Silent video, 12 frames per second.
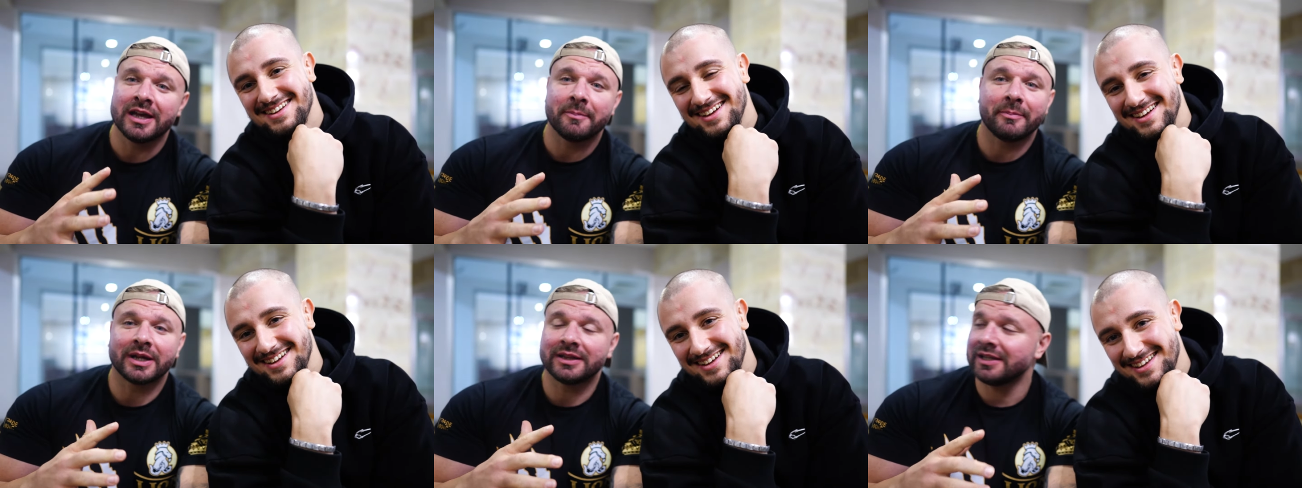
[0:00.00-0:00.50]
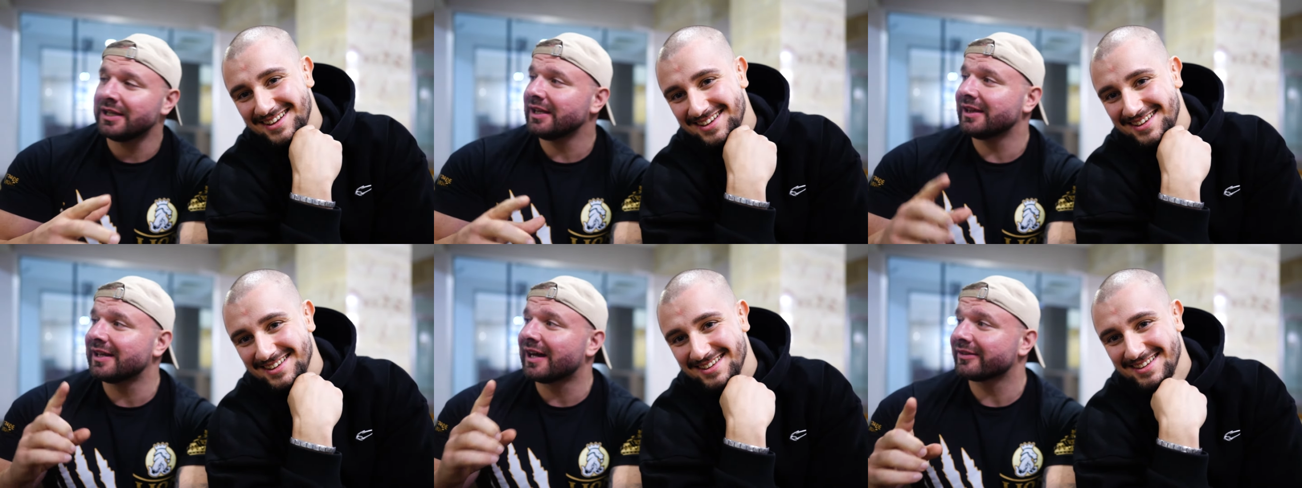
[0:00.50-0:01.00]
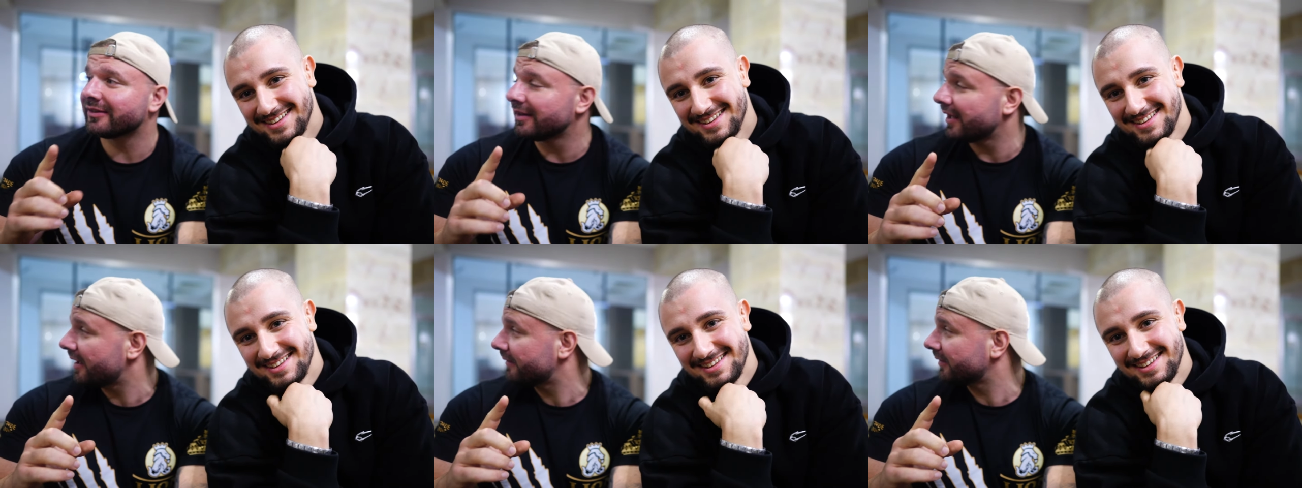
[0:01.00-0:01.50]
Speaker 1: But he doesn't
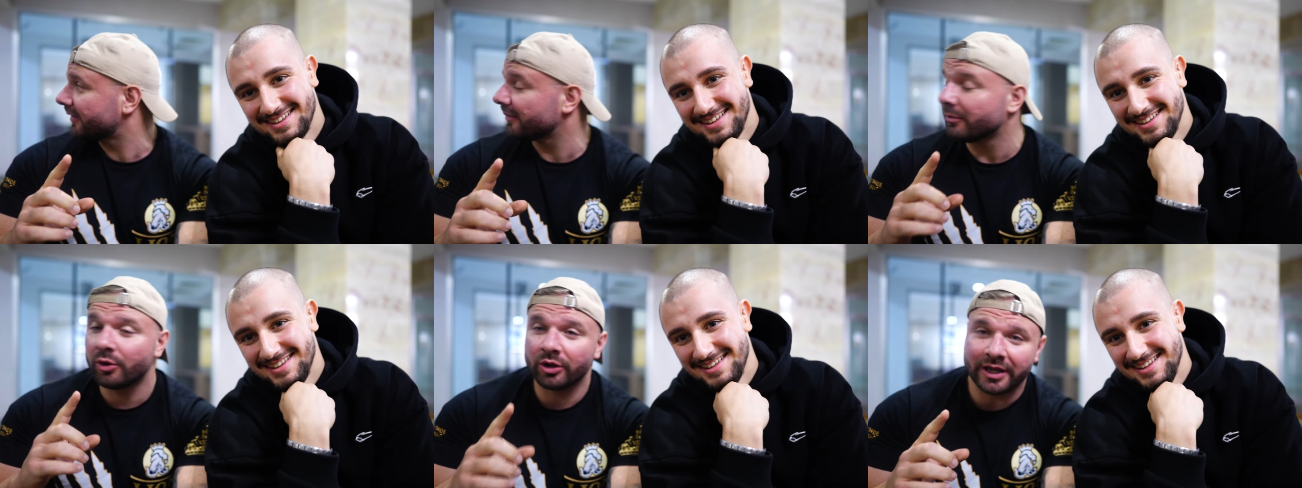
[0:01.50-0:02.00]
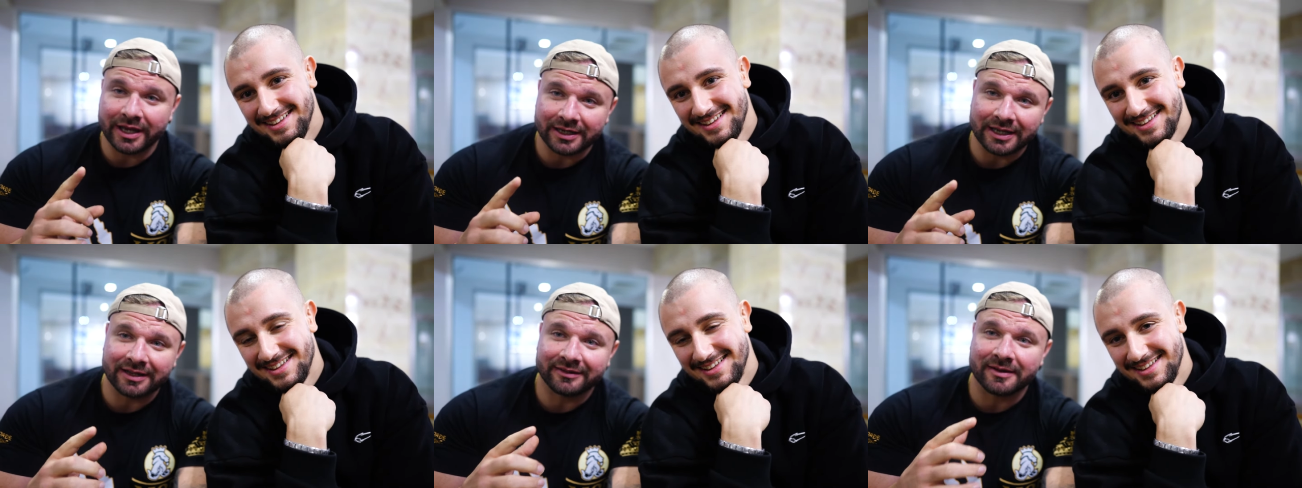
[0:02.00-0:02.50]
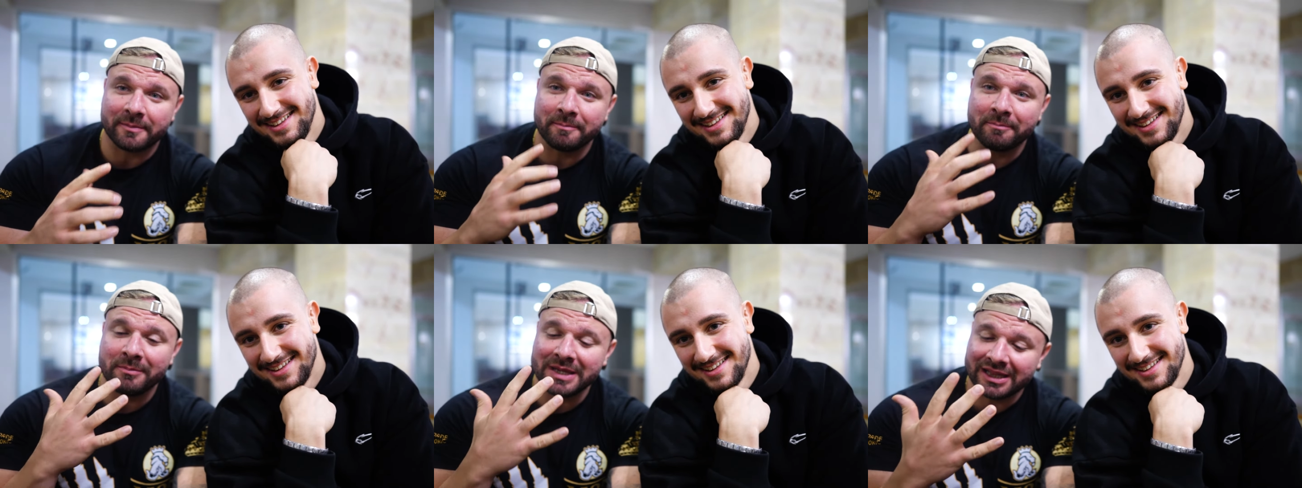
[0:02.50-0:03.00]
have a small hand. He has a
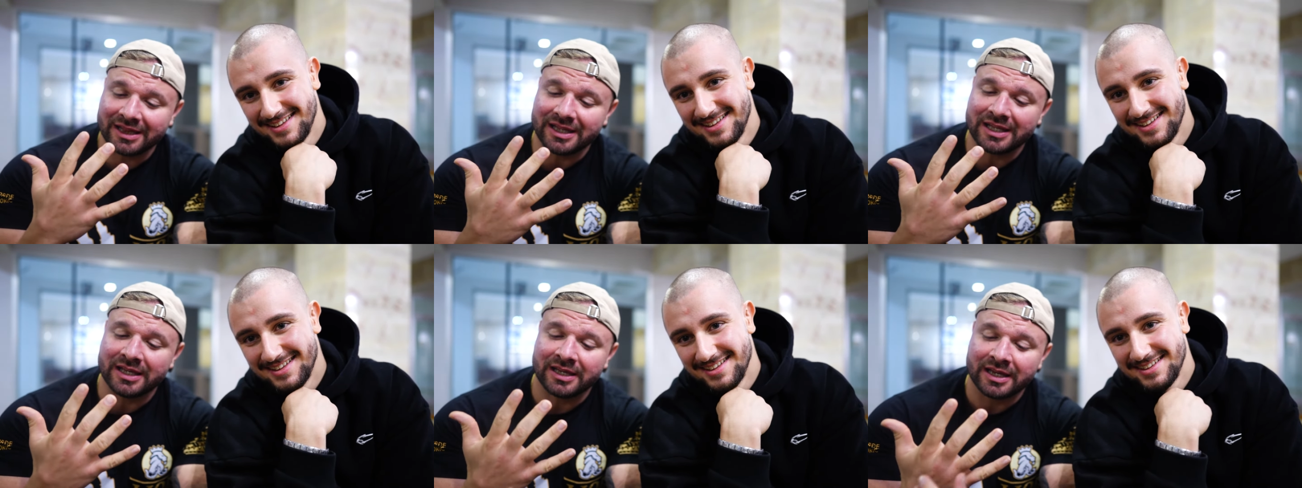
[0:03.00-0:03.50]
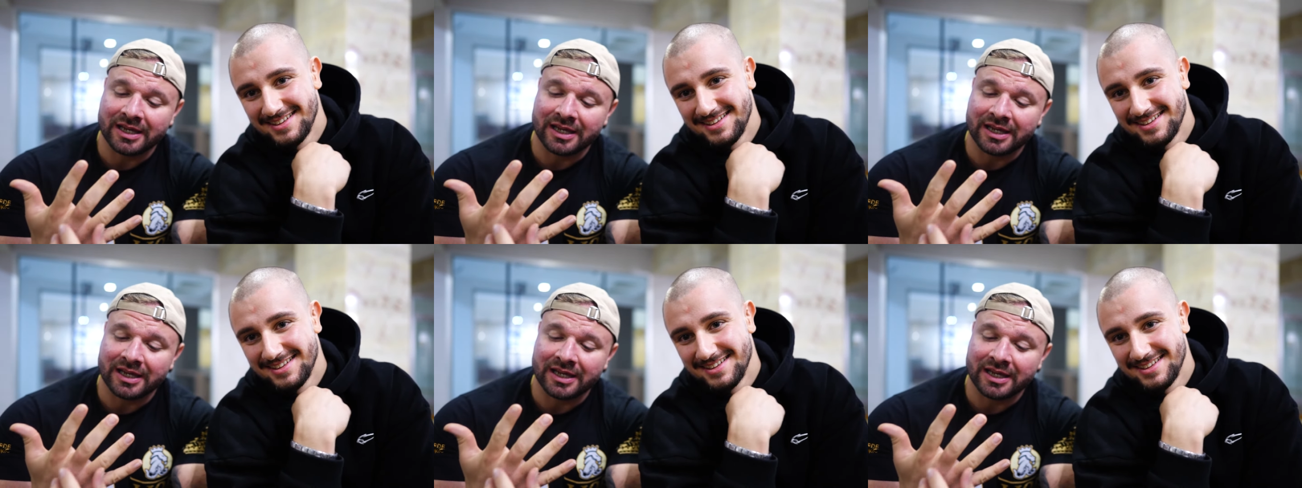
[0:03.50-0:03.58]
meaty